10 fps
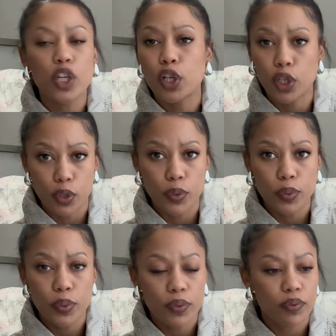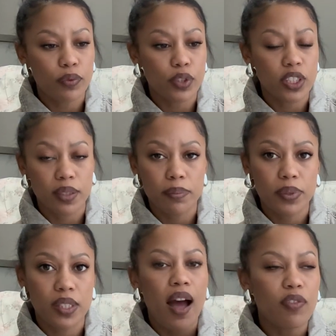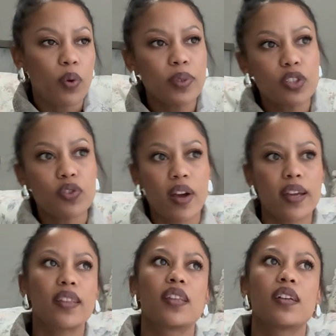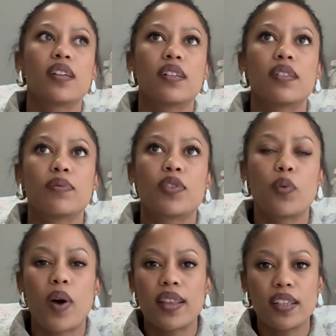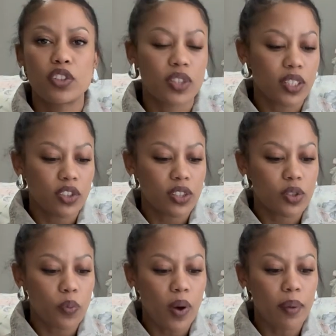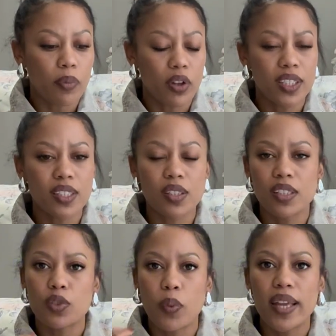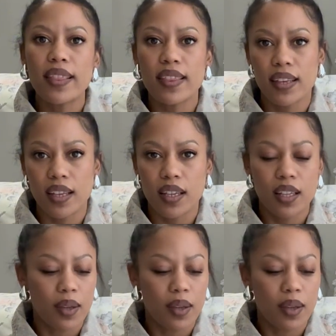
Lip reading: glue for tips. I've always tried the one that you can just wipe on. It's way thinner.